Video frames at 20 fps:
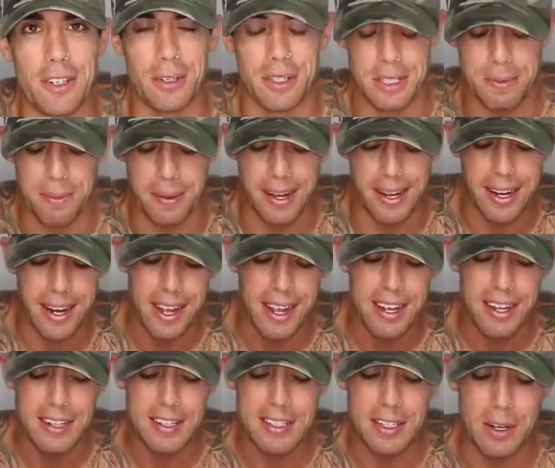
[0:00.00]
to explain.
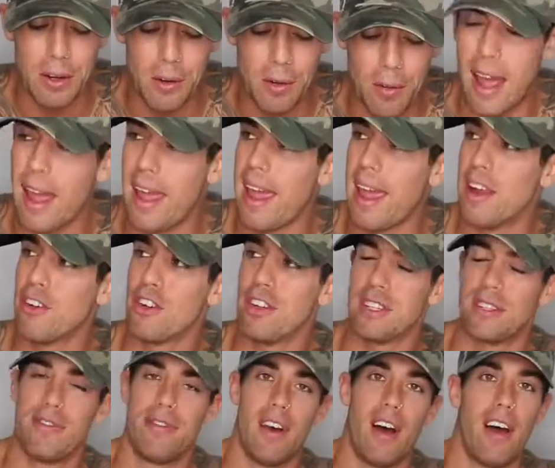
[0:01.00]
So
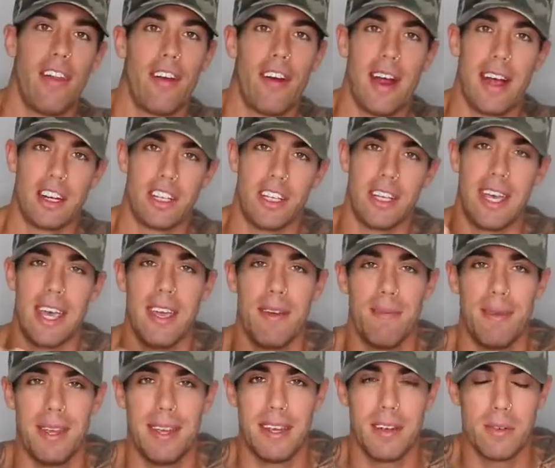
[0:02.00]
Andrea's father actually
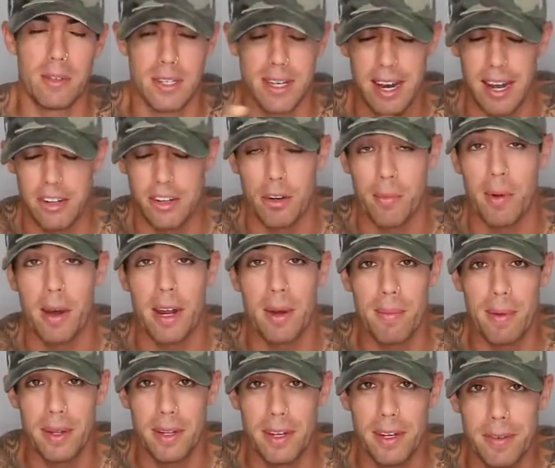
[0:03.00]
gave me, he was a natural
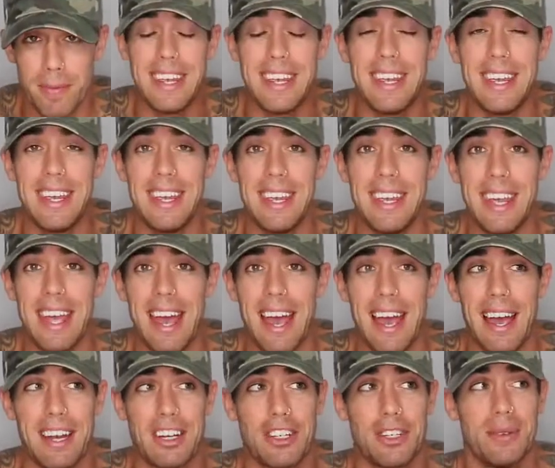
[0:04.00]
bodybuilder. He
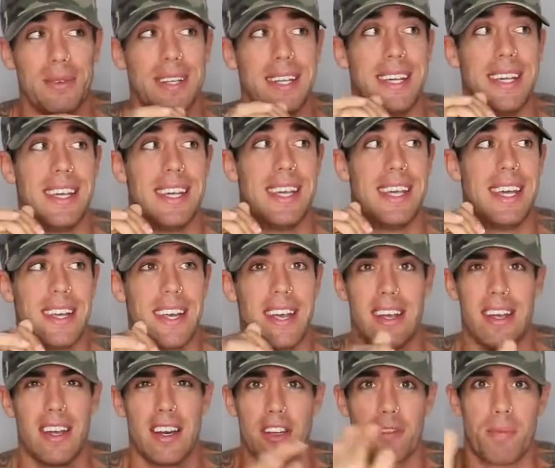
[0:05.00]
actually,
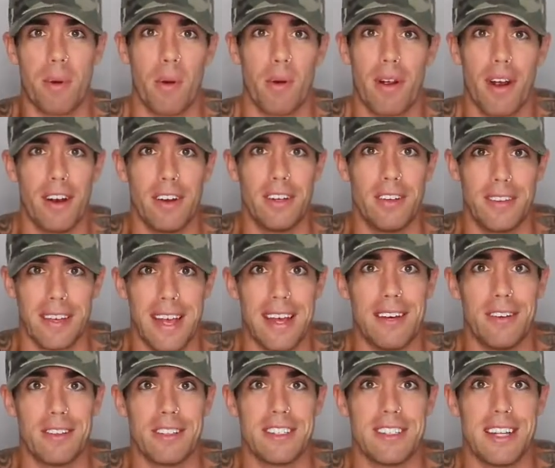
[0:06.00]
okay, he got his pro card too. The guy
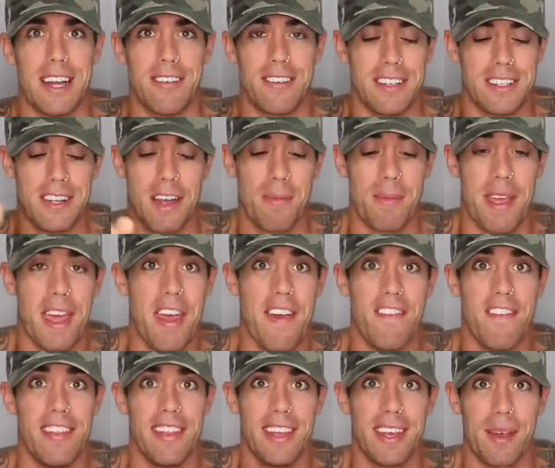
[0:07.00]
knows his stuff. He's taught me
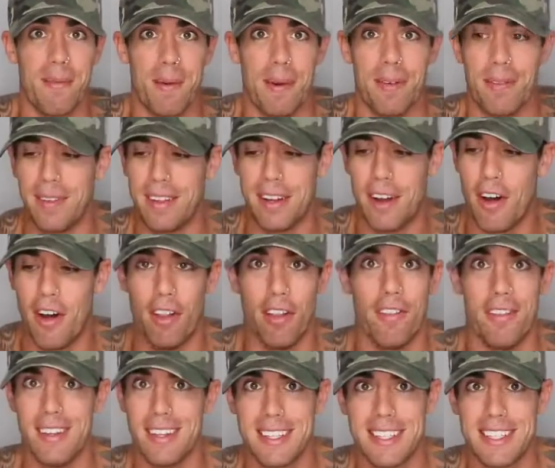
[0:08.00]
everything about all
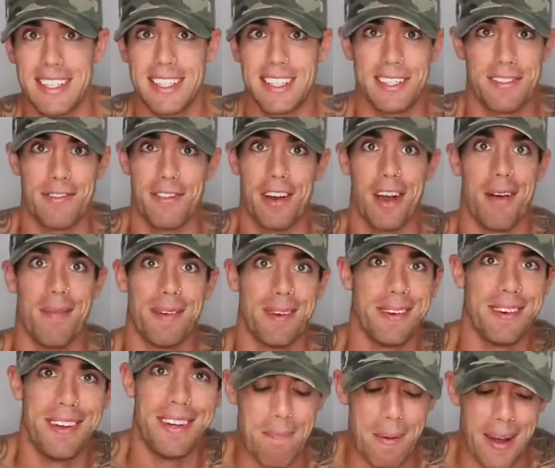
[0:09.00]
of this. It's
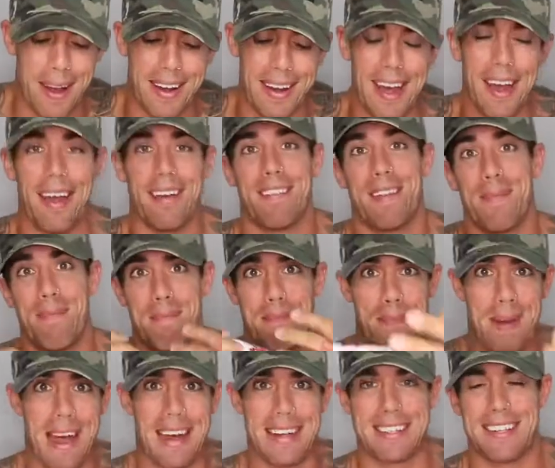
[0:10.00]
phenomenal. But now I have to
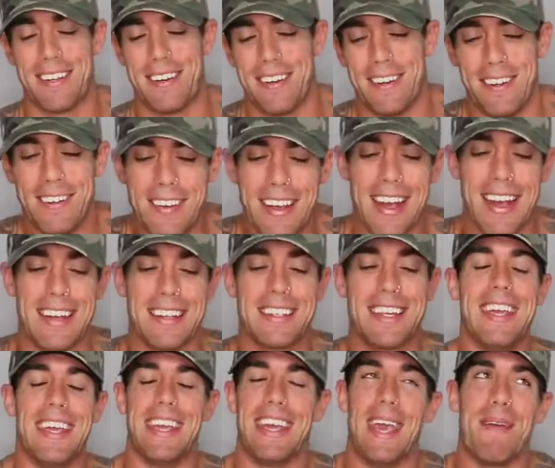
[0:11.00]
pass that on to you guys.
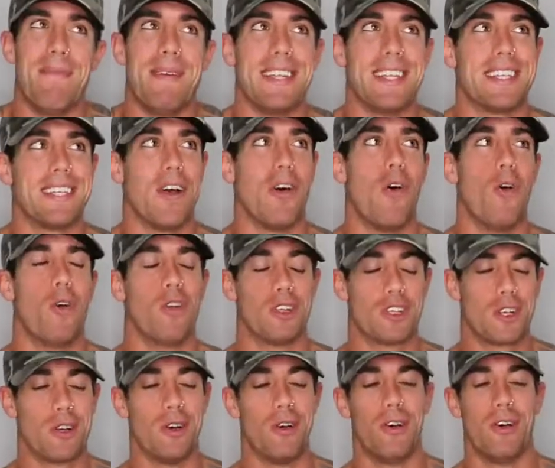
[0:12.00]
He gave me this old
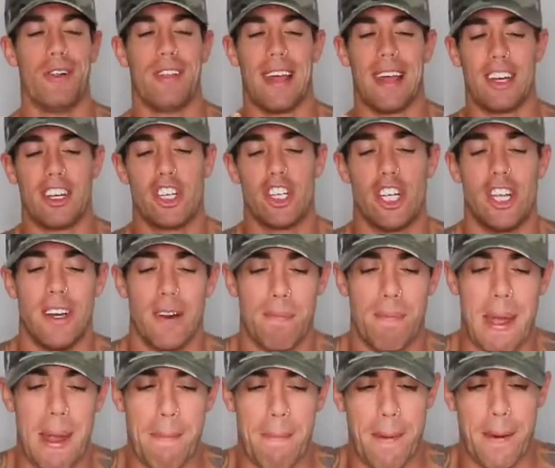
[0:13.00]
school like sheet of
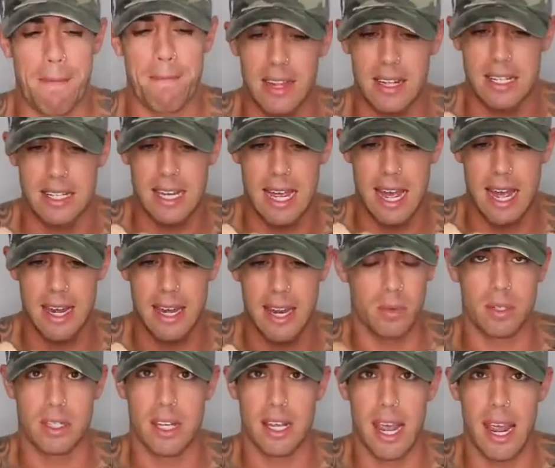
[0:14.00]
paper that said it
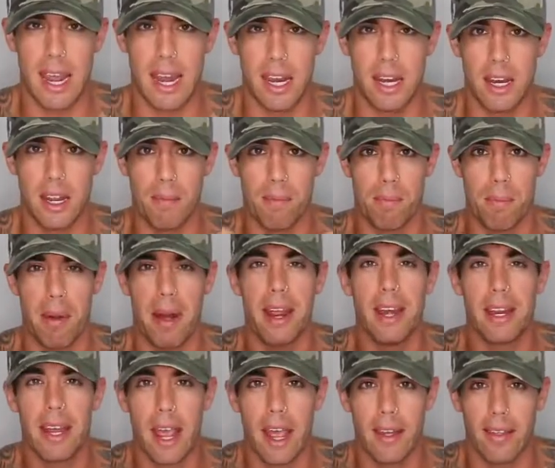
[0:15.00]
was aid
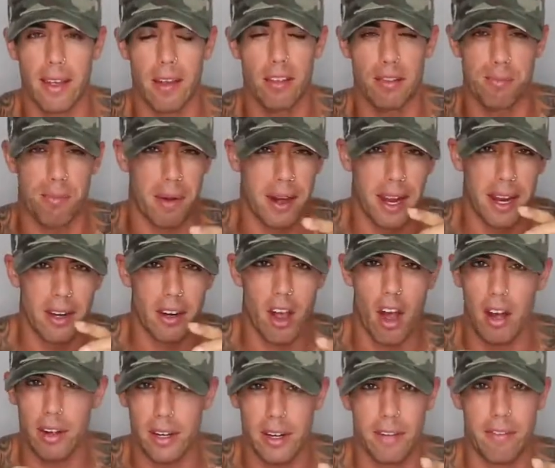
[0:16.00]
brain care, like it was brain
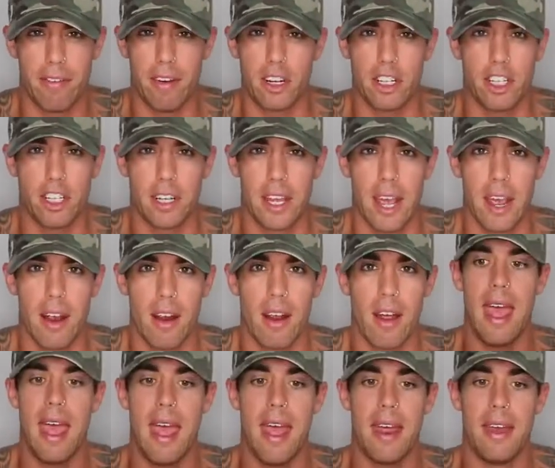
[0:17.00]
cognitive function
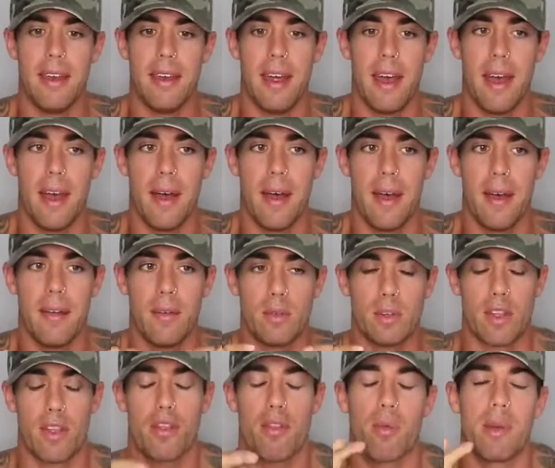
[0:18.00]
care. And it
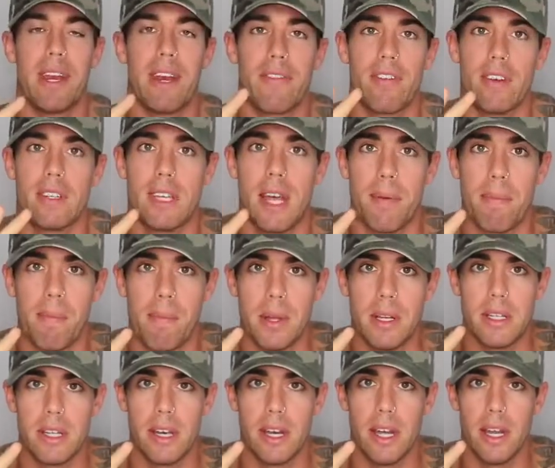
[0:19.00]
was three different
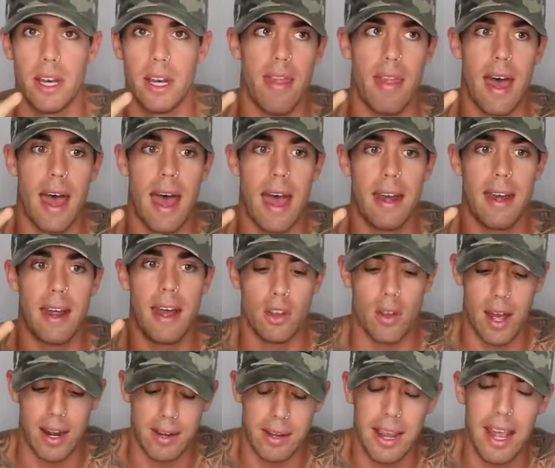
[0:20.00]
supplements in it that
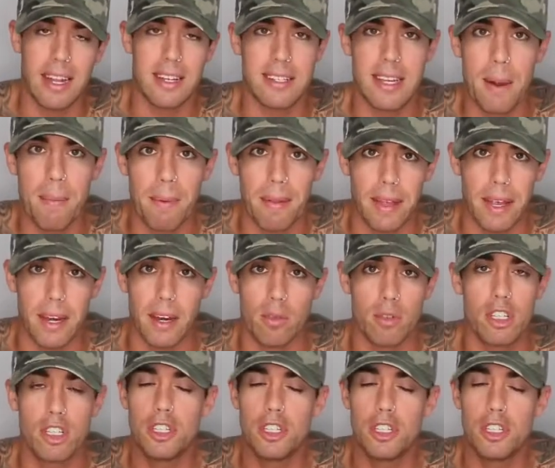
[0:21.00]
you had to get separately and it was